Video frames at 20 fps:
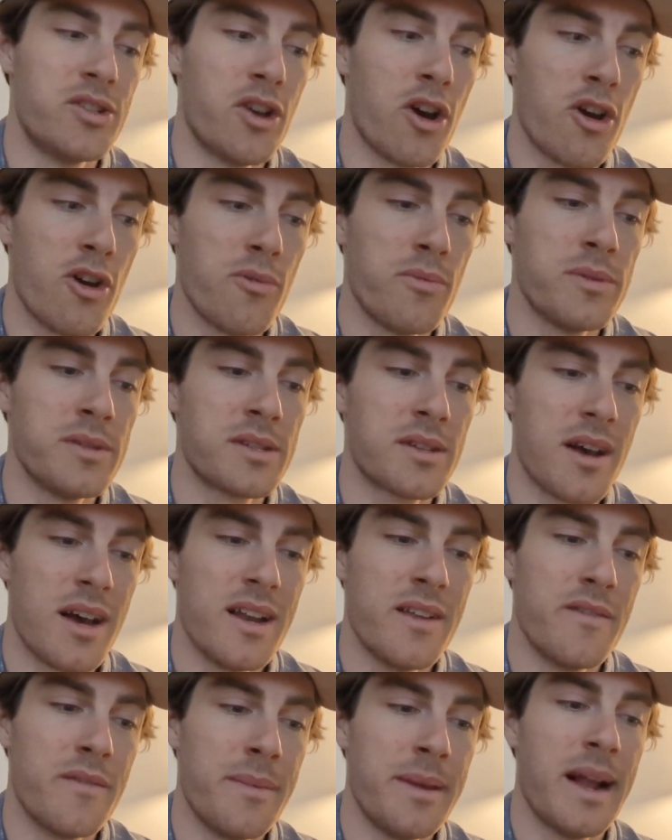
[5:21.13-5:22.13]
Joe was
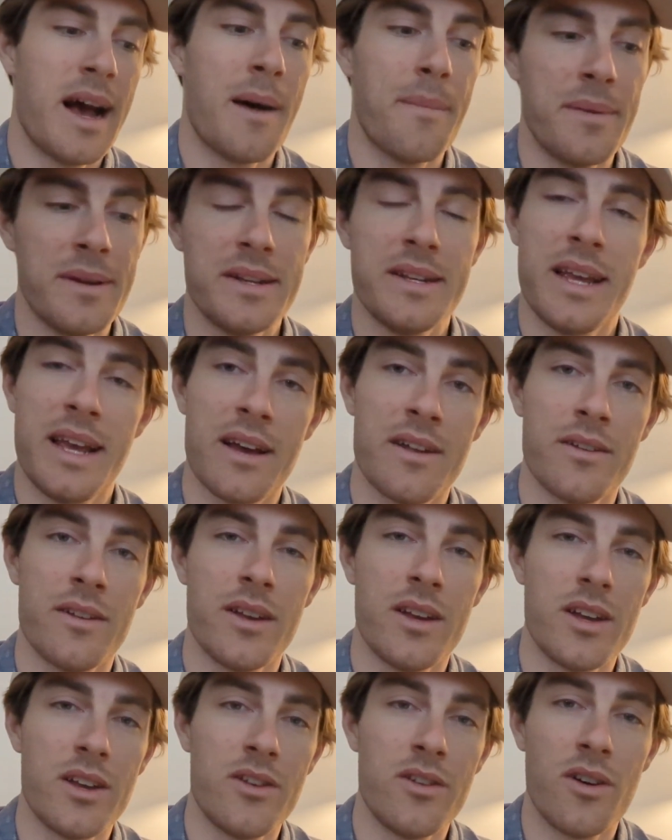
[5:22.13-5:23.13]
kind of a bit up and down,
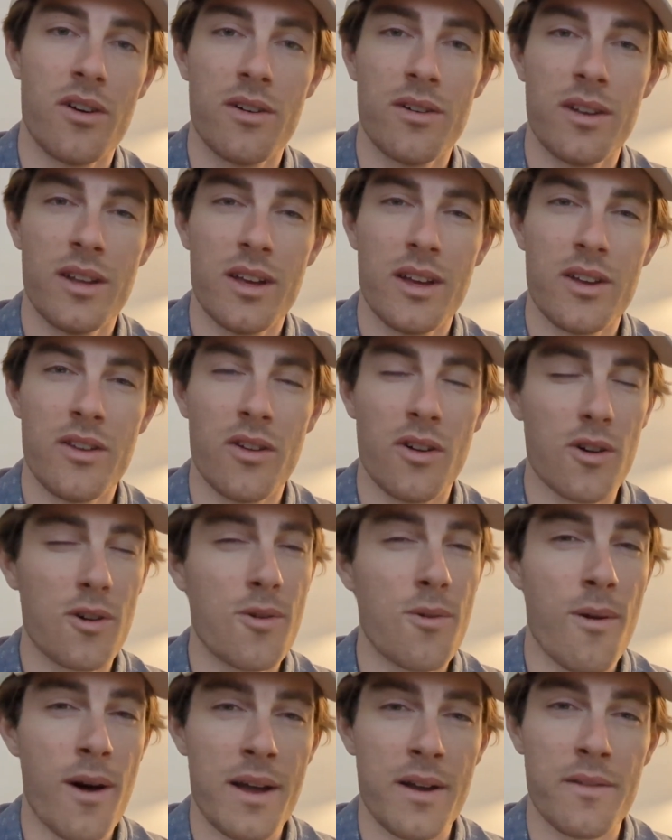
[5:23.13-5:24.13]
not
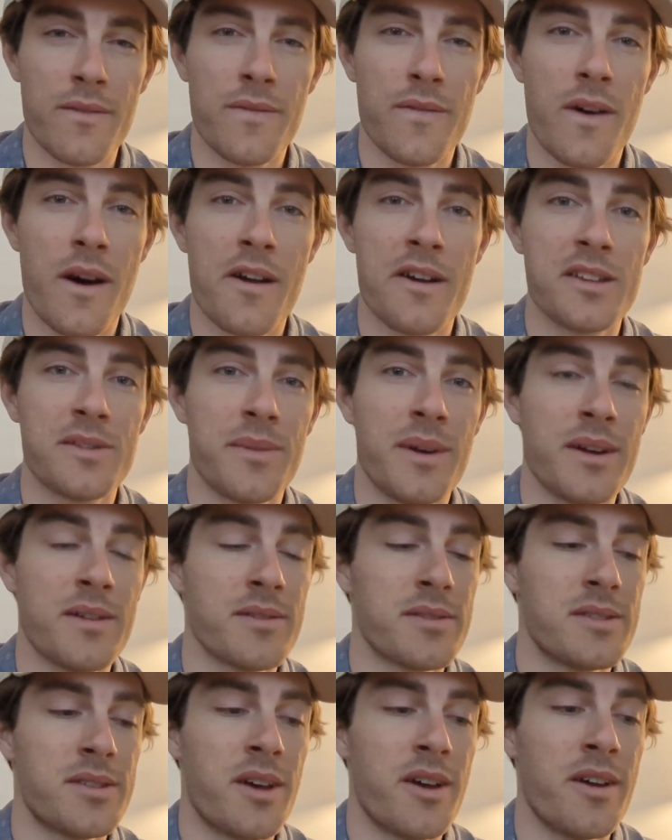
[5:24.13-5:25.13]
quite on fire as
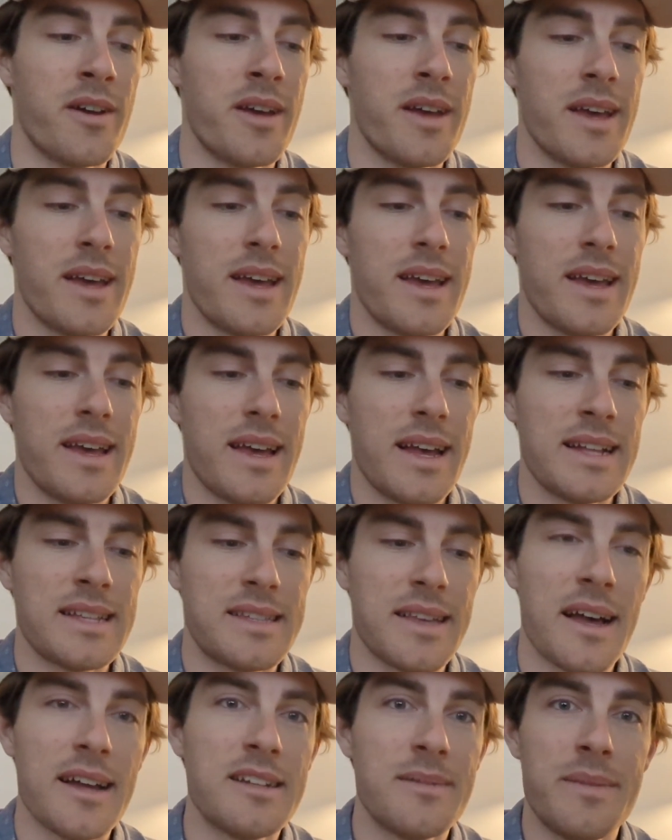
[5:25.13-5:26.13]
well. So it
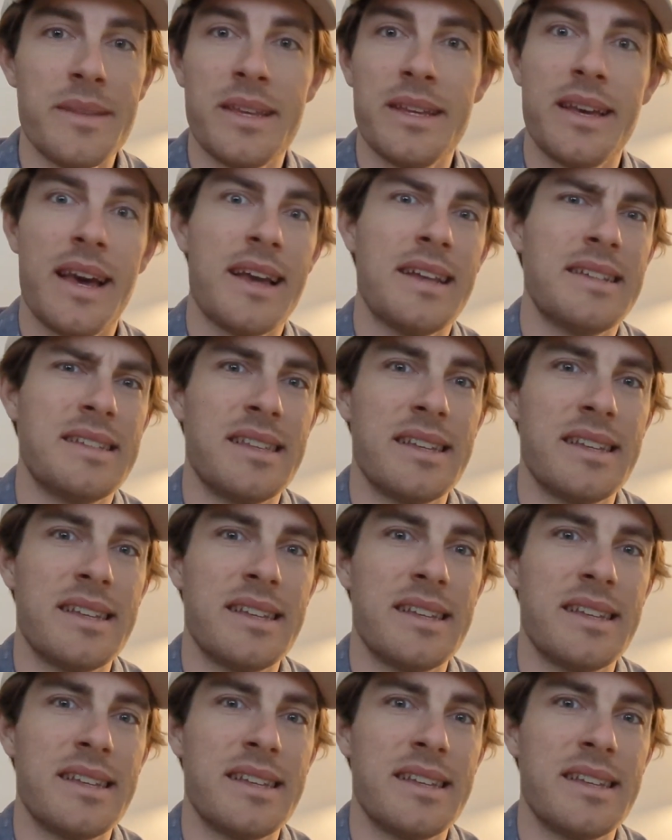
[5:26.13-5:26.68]
started to be the case